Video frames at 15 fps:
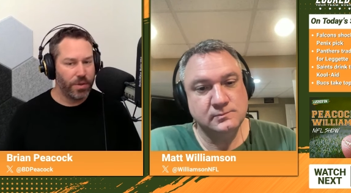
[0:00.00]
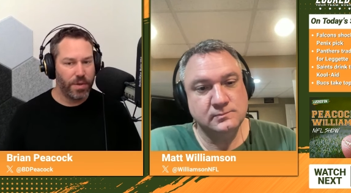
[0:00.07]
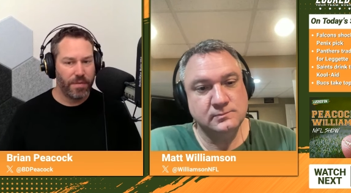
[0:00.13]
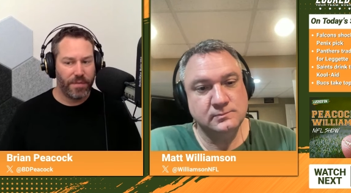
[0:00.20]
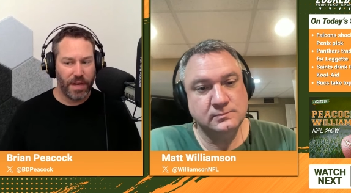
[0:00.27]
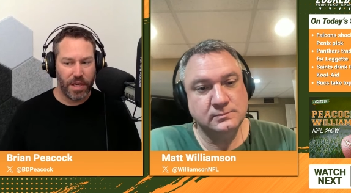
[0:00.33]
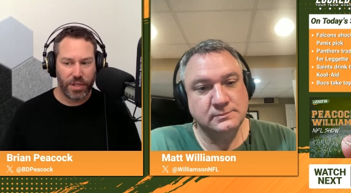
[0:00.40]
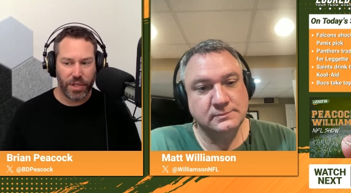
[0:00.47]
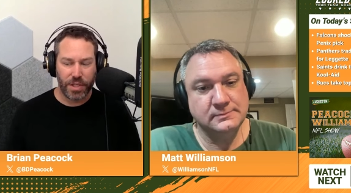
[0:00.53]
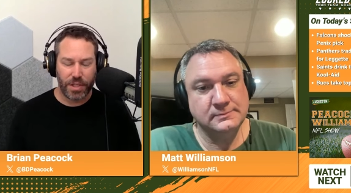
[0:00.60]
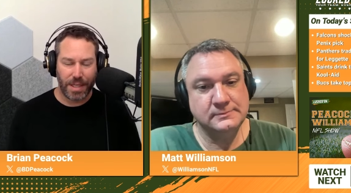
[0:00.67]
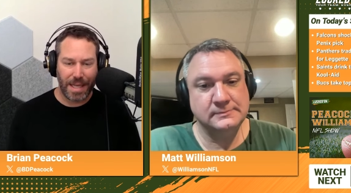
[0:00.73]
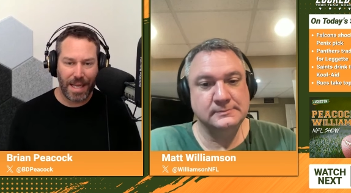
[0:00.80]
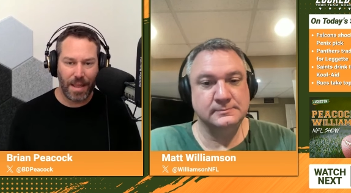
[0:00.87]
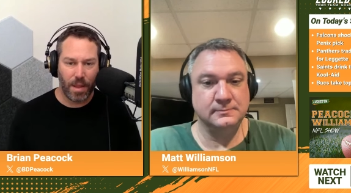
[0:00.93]
Speaker 1: divisions
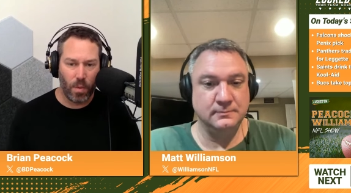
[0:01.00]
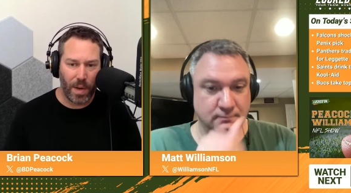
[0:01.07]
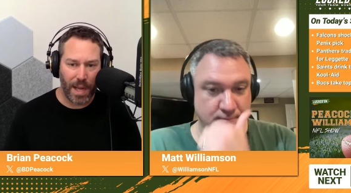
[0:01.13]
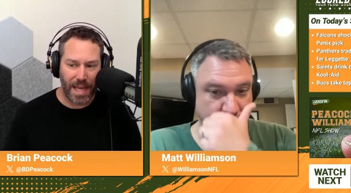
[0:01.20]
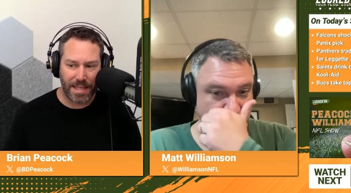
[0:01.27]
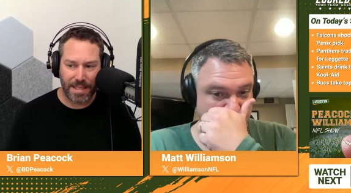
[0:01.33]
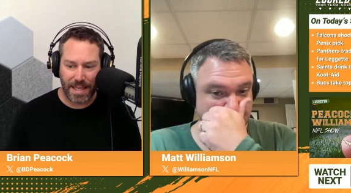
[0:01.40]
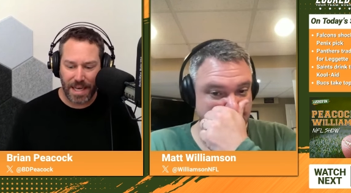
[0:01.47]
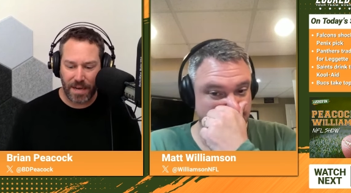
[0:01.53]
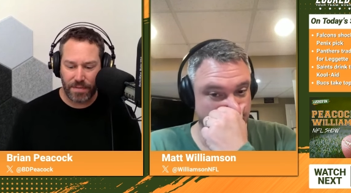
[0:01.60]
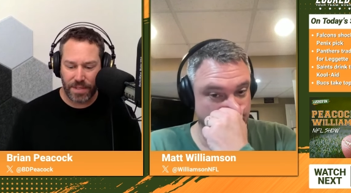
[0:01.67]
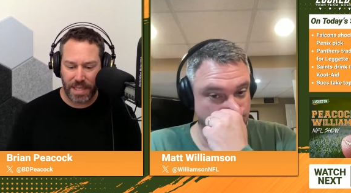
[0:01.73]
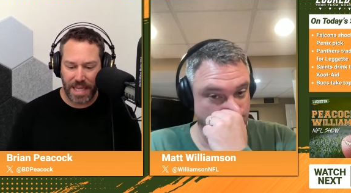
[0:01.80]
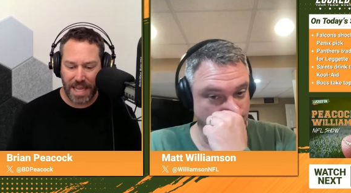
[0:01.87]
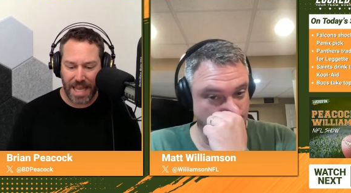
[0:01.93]
in the West,
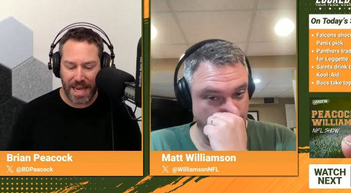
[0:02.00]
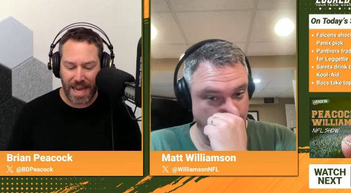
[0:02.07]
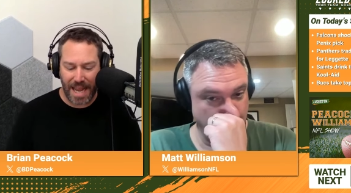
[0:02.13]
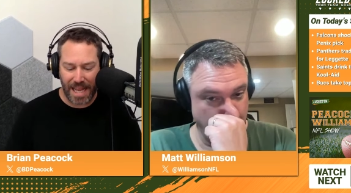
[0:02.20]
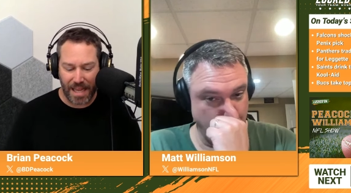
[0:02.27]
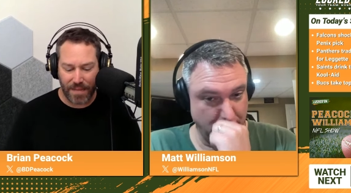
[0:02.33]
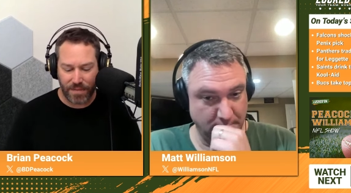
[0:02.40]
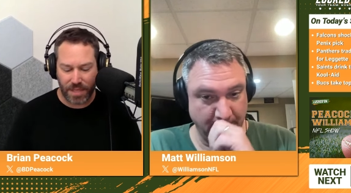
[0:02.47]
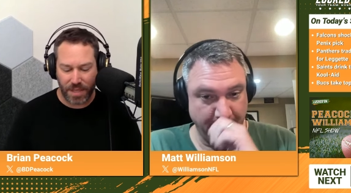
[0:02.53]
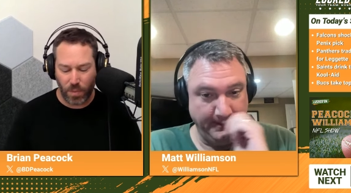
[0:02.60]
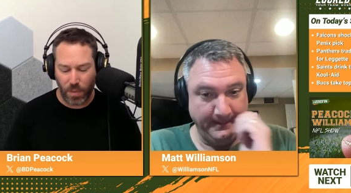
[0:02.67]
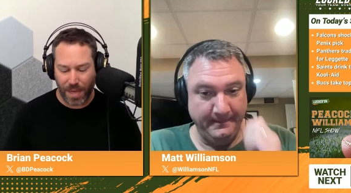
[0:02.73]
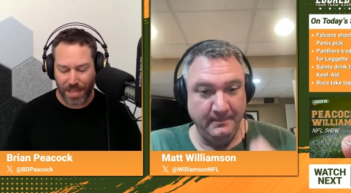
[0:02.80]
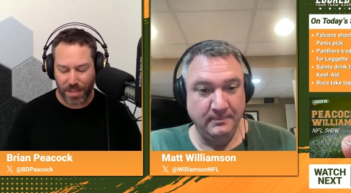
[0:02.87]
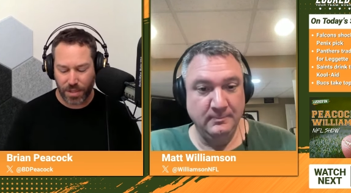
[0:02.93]
NFC and AFC
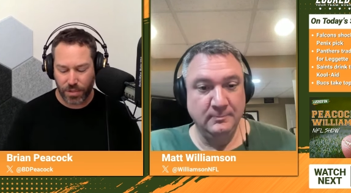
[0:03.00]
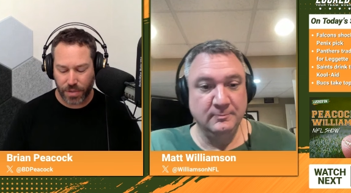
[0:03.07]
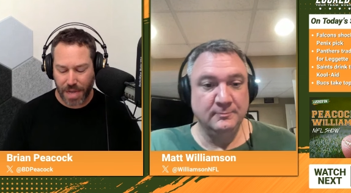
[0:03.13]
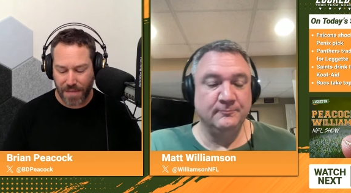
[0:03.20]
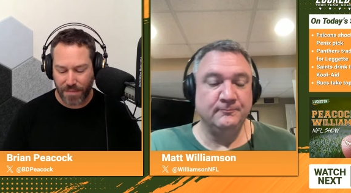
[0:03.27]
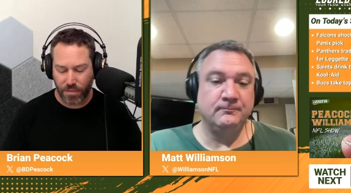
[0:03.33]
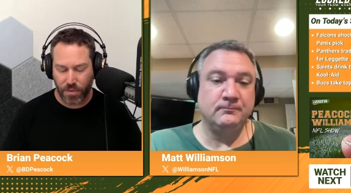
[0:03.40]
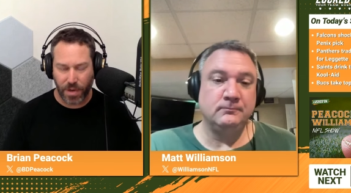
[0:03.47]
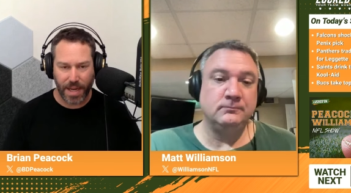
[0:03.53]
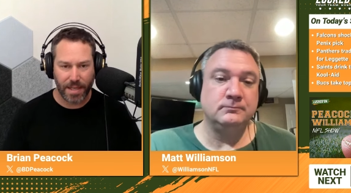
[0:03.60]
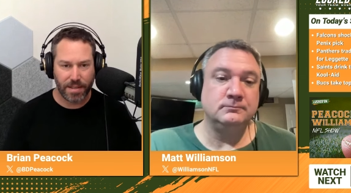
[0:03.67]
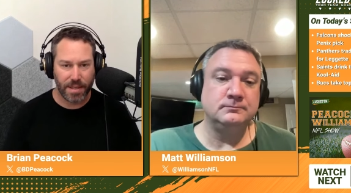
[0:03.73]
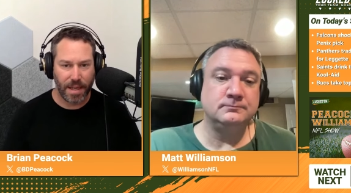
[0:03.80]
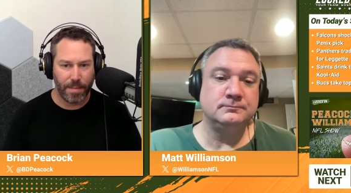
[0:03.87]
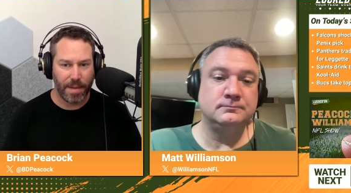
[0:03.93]
West draft grades
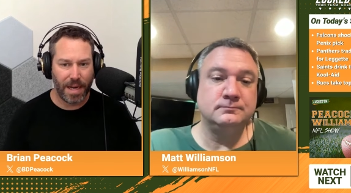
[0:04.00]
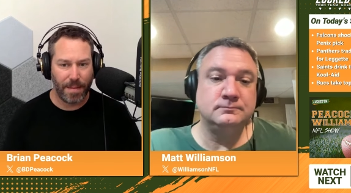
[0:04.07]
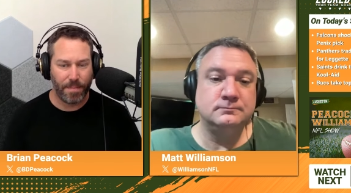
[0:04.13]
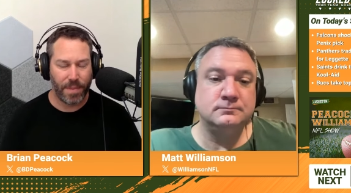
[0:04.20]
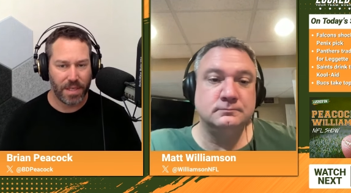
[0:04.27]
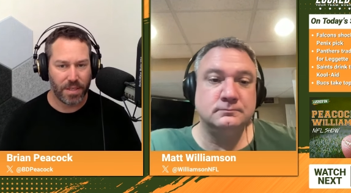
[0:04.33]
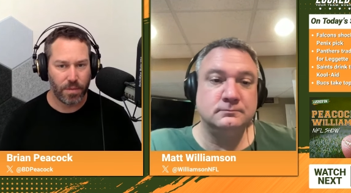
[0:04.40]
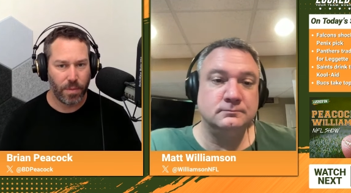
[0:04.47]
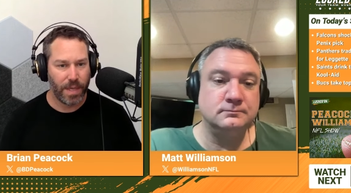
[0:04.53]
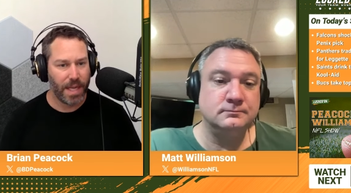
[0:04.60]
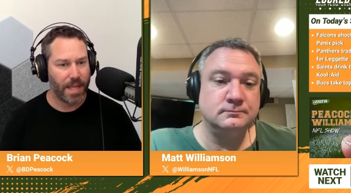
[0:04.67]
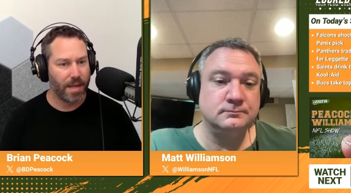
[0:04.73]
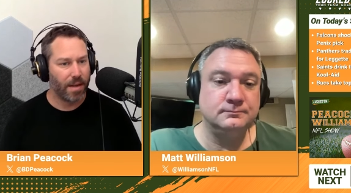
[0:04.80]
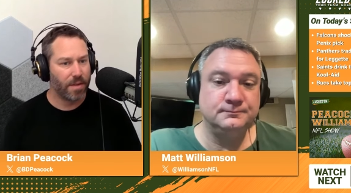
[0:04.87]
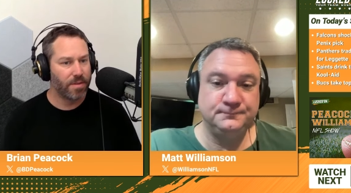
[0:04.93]
coming up this week. And
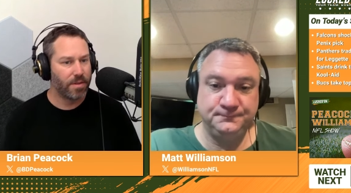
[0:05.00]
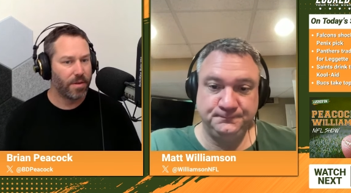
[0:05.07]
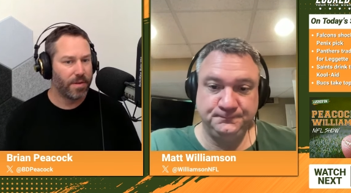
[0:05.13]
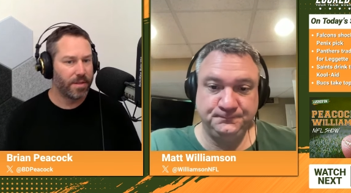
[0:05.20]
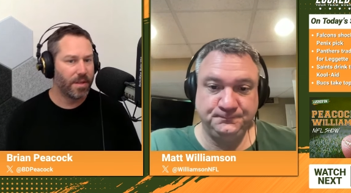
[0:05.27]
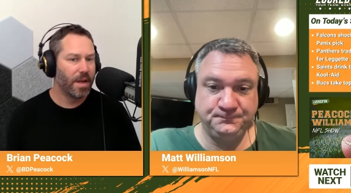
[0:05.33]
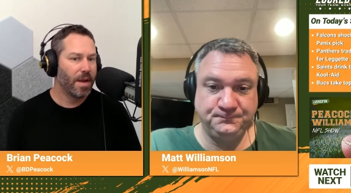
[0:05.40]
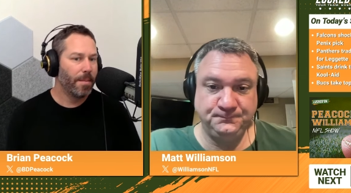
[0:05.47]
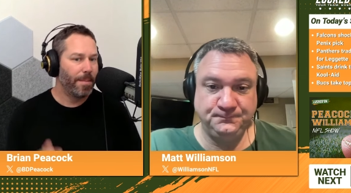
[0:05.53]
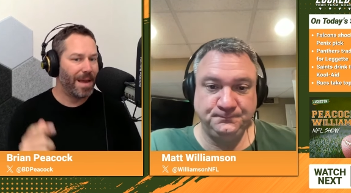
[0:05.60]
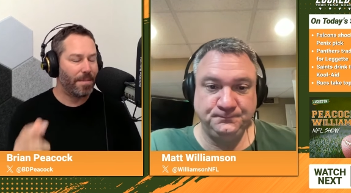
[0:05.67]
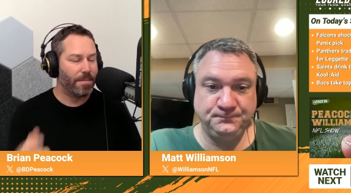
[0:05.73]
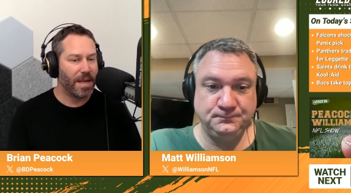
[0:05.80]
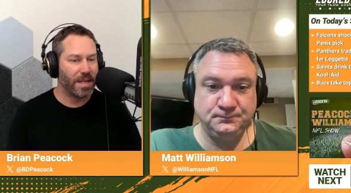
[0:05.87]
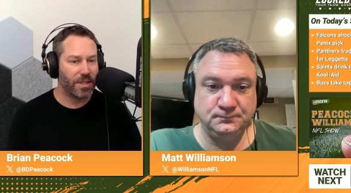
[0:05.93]
also, as Matt
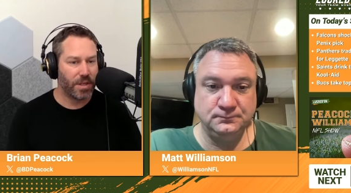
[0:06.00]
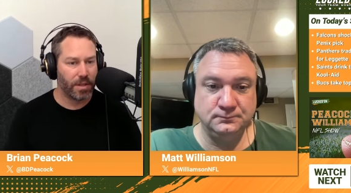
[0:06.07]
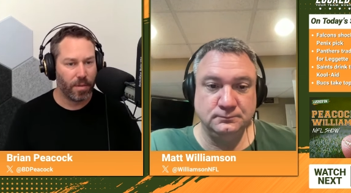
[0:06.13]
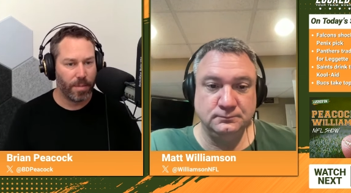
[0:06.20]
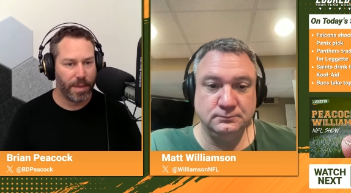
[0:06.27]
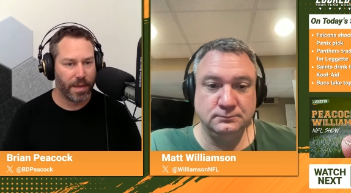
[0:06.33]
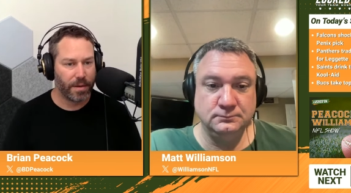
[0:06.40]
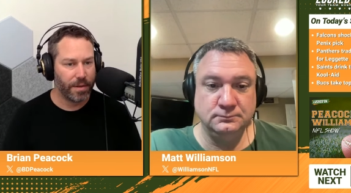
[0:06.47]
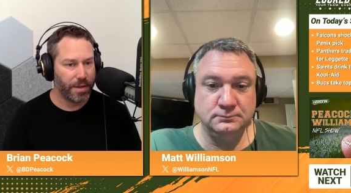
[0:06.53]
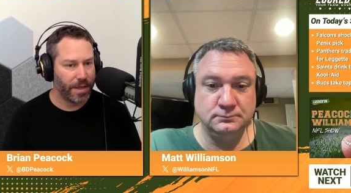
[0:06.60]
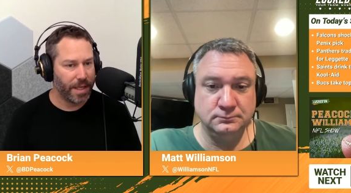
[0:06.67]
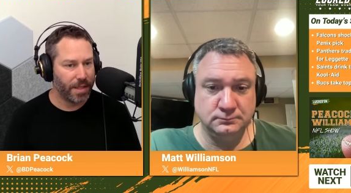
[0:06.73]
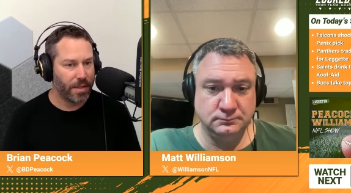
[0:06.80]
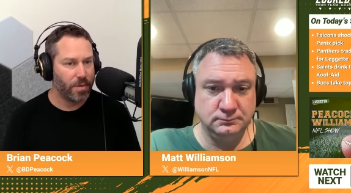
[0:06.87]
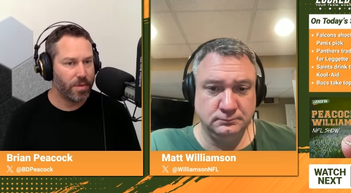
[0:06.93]
mentioned a little bit earlier, get
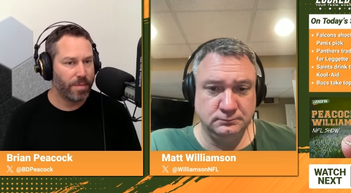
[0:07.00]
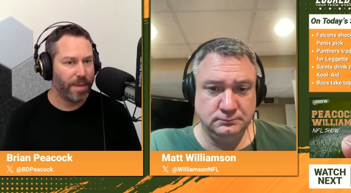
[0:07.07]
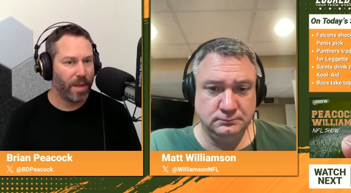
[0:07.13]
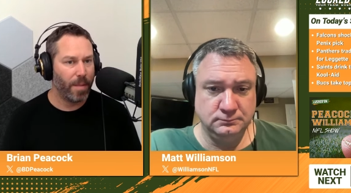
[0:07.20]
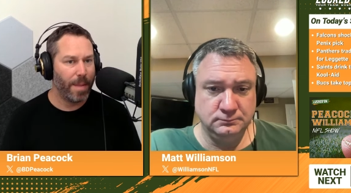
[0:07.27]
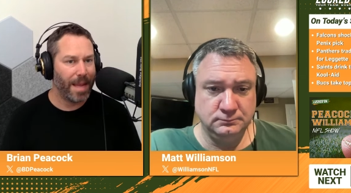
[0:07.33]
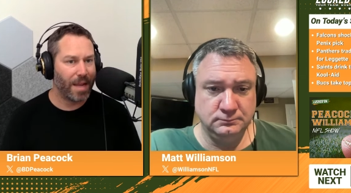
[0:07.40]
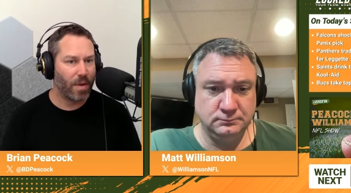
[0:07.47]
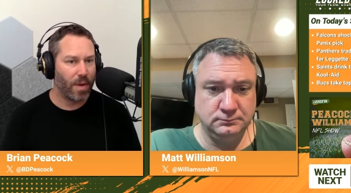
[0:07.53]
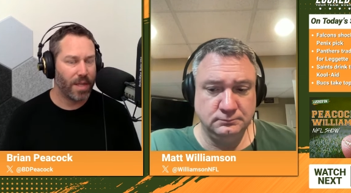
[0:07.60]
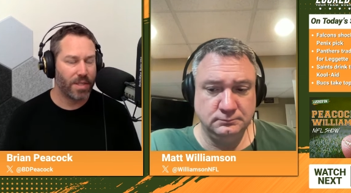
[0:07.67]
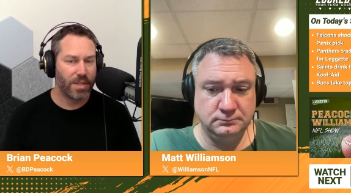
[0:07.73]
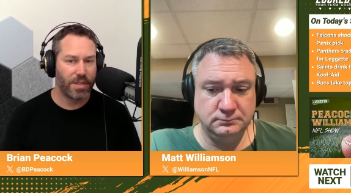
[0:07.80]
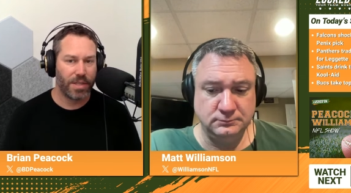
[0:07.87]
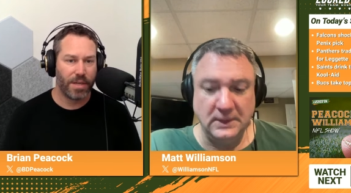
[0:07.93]
those mailbag questions
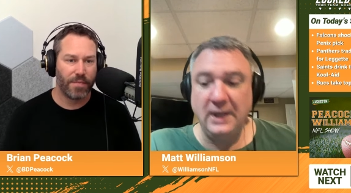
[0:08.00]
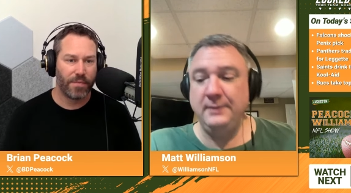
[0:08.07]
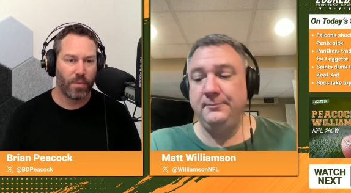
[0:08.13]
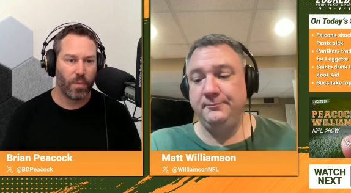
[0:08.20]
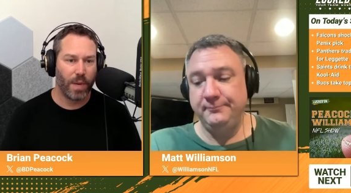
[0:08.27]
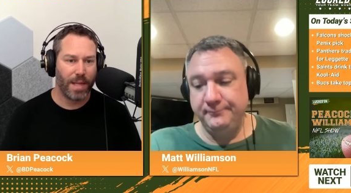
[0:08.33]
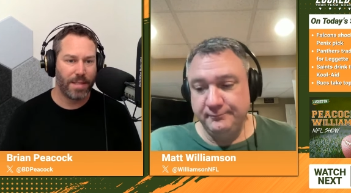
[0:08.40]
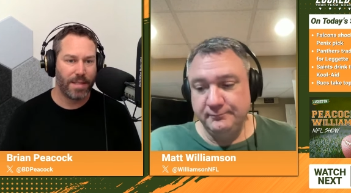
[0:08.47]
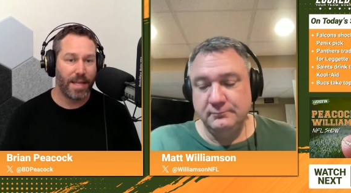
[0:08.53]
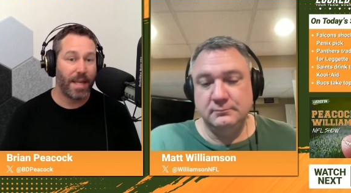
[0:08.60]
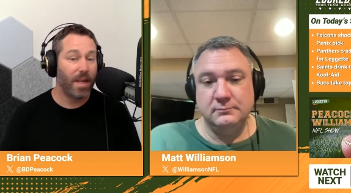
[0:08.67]
in yep. for Wednesday.